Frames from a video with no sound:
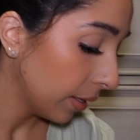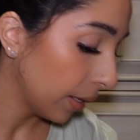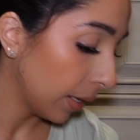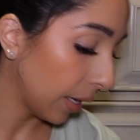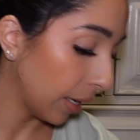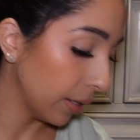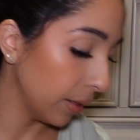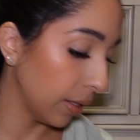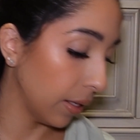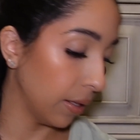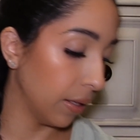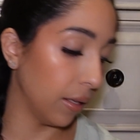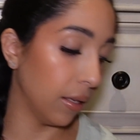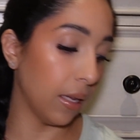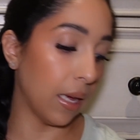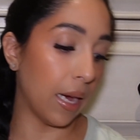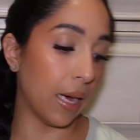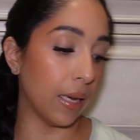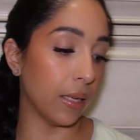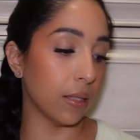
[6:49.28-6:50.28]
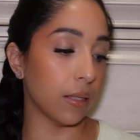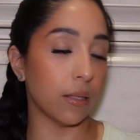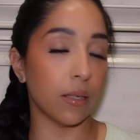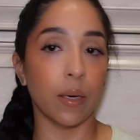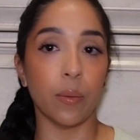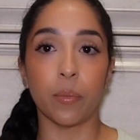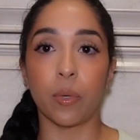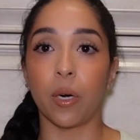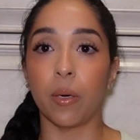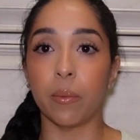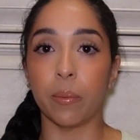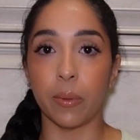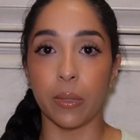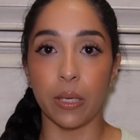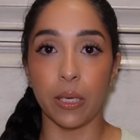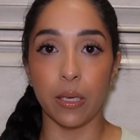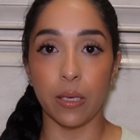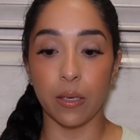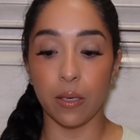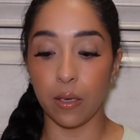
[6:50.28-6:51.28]
And then the last and
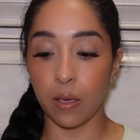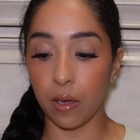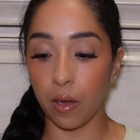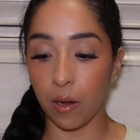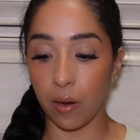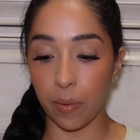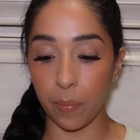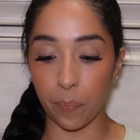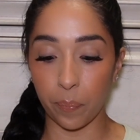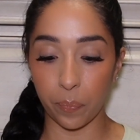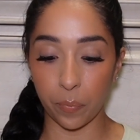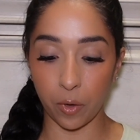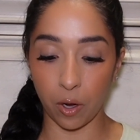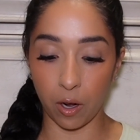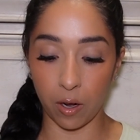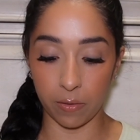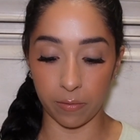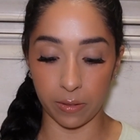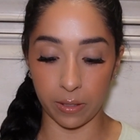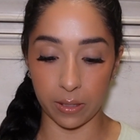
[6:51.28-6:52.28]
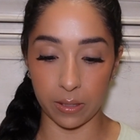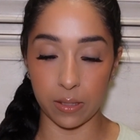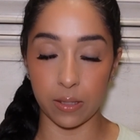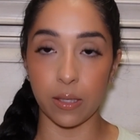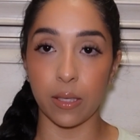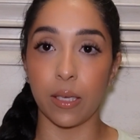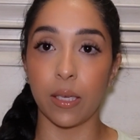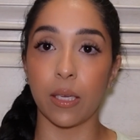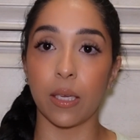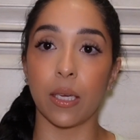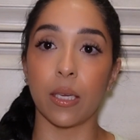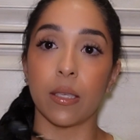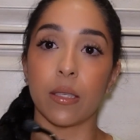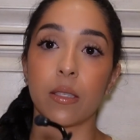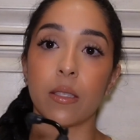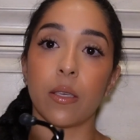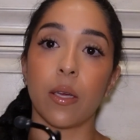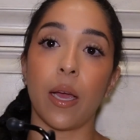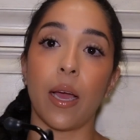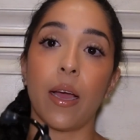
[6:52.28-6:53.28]
probably obvious thing
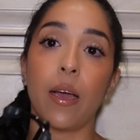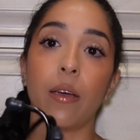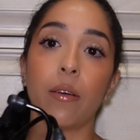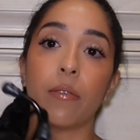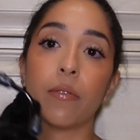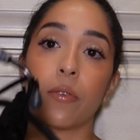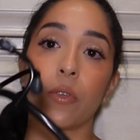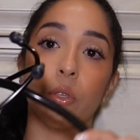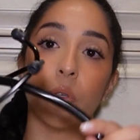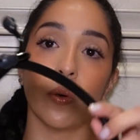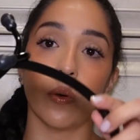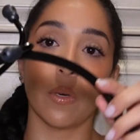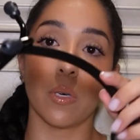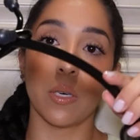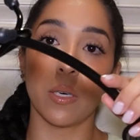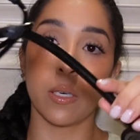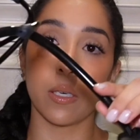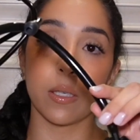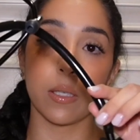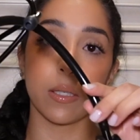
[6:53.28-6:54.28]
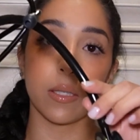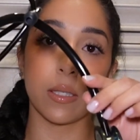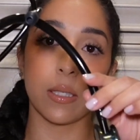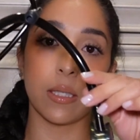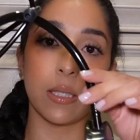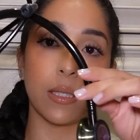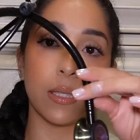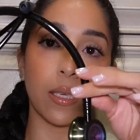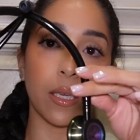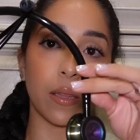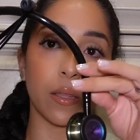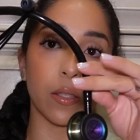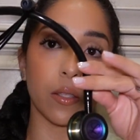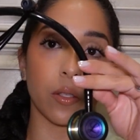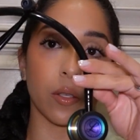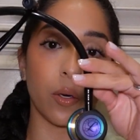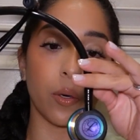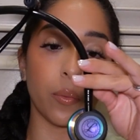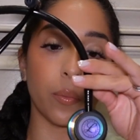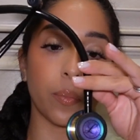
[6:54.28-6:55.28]
is to have your
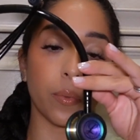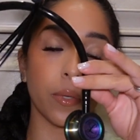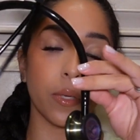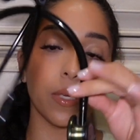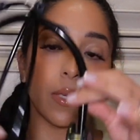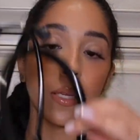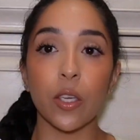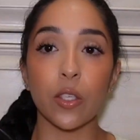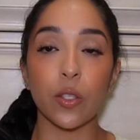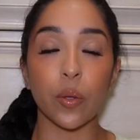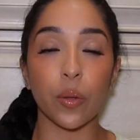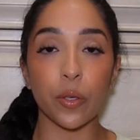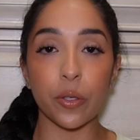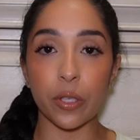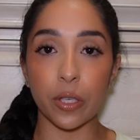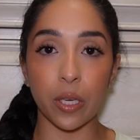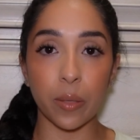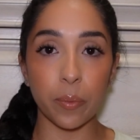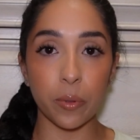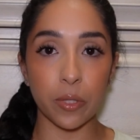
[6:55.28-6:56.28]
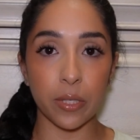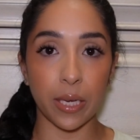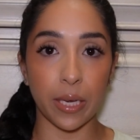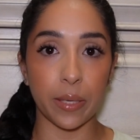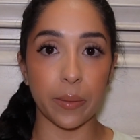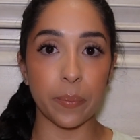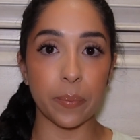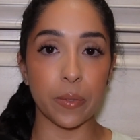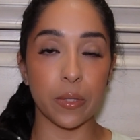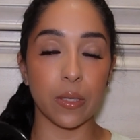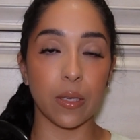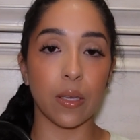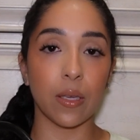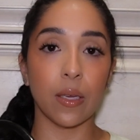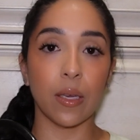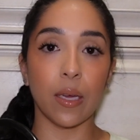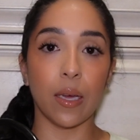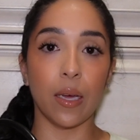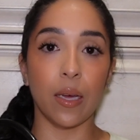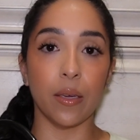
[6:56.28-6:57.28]
stethoscope. So there's a couple types
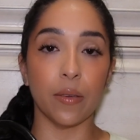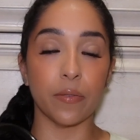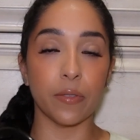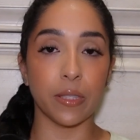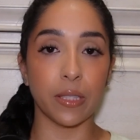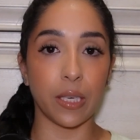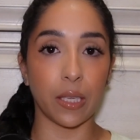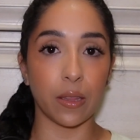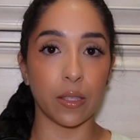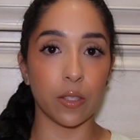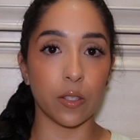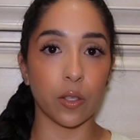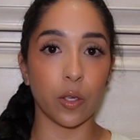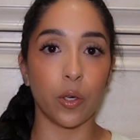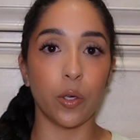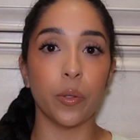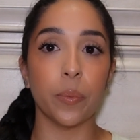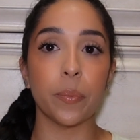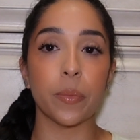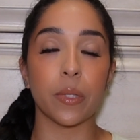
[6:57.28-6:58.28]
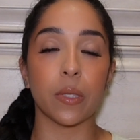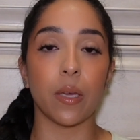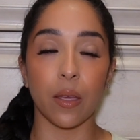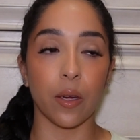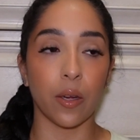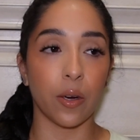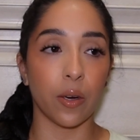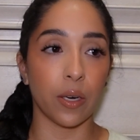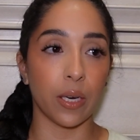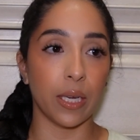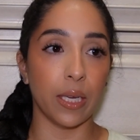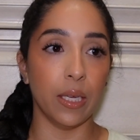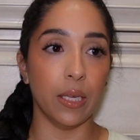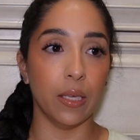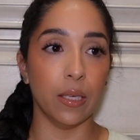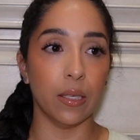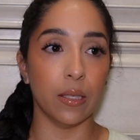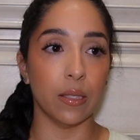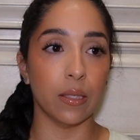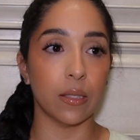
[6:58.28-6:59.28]
of stethoscopes. There
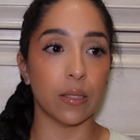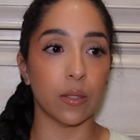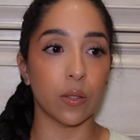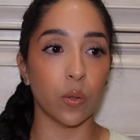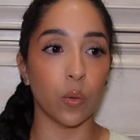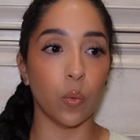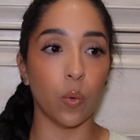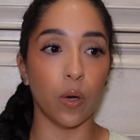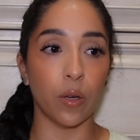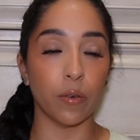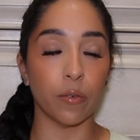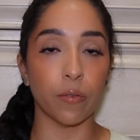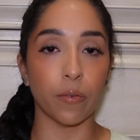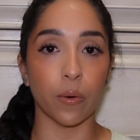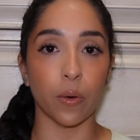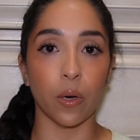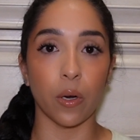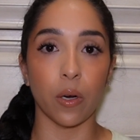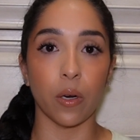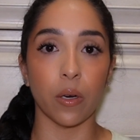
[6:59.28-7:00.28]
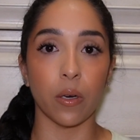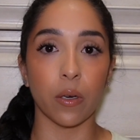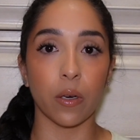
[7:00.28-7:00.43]
is one for